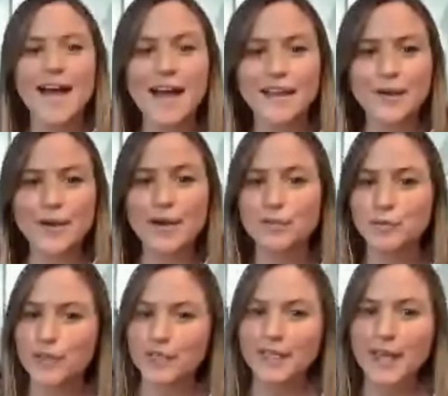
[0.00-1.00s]
Hello,
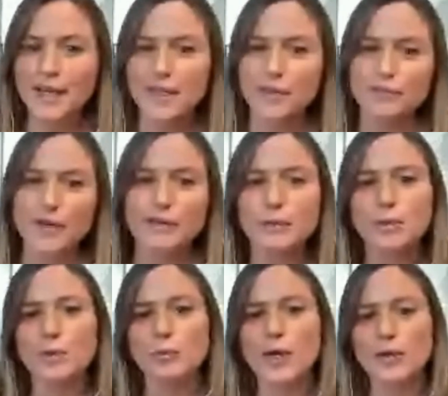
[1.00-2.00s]
everybody, and a very
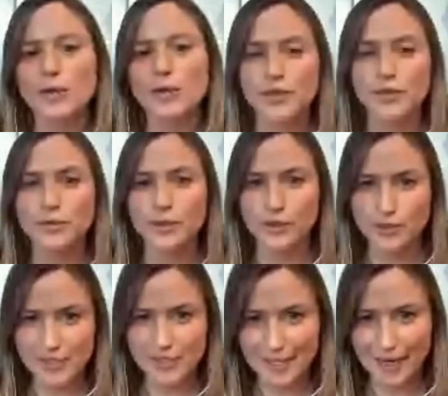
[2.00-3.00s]
warm welcome to
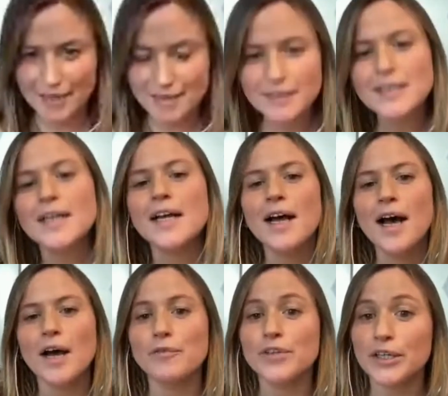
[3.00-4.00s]
Loyalty Connect.
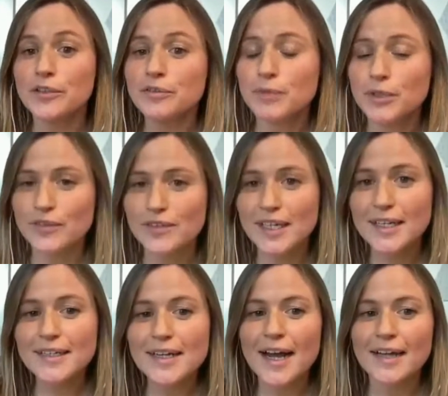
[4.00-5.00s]
I'm Fiona from Loyalty
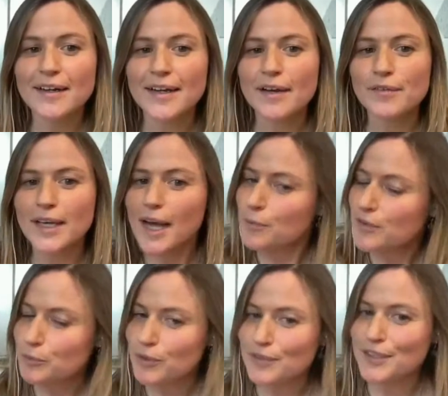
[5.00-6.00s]
Lion, and I have the absolute
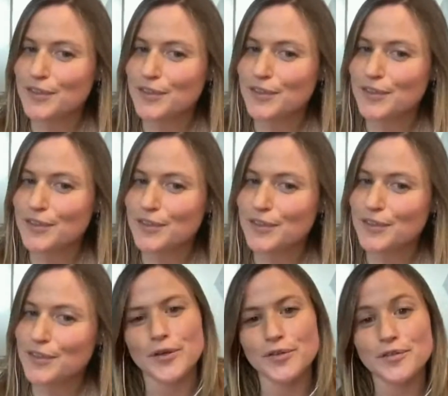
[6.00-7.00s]
privilege of being your
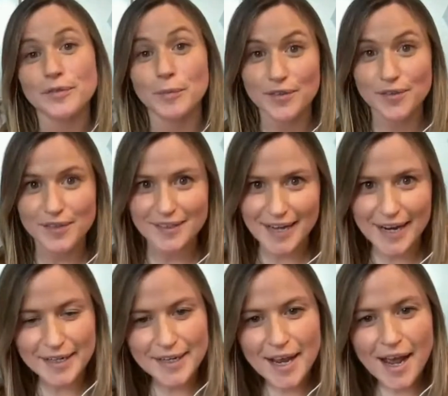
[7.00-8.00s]
host for much of the day.
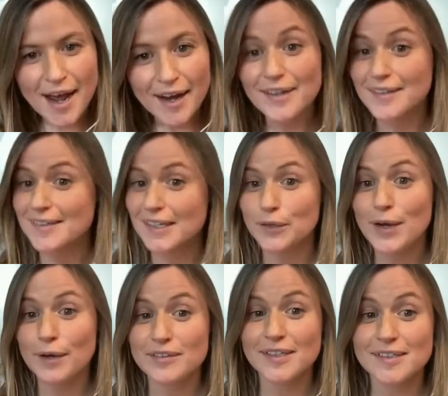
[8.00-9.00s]
I can't tell you how
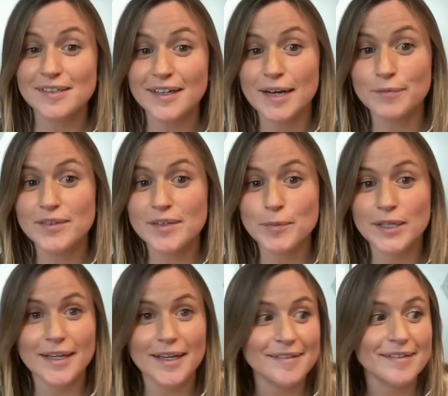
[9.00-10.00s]
excited I am to be
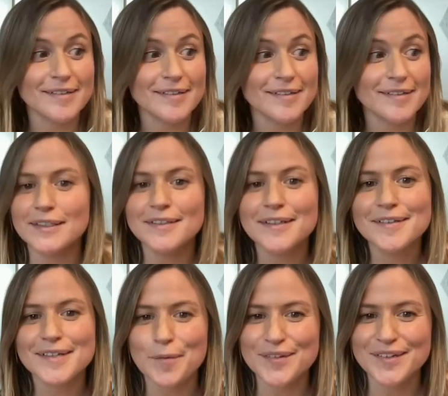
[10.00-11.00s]
here seeing this event
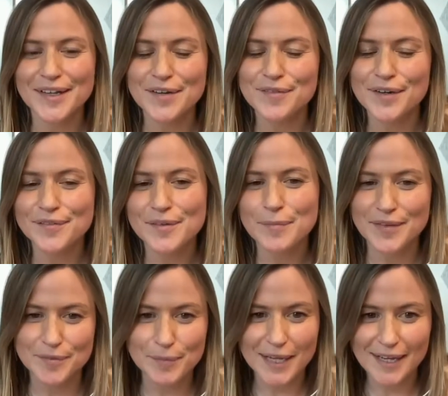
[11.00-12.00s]
come to life after months
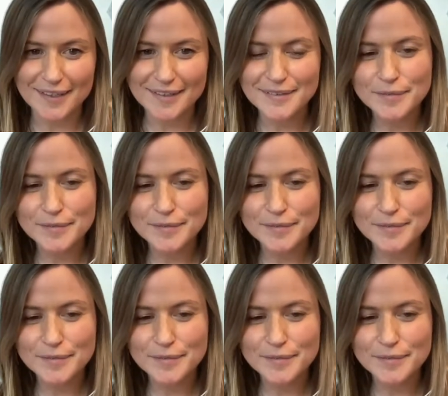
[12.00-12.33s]
of planning.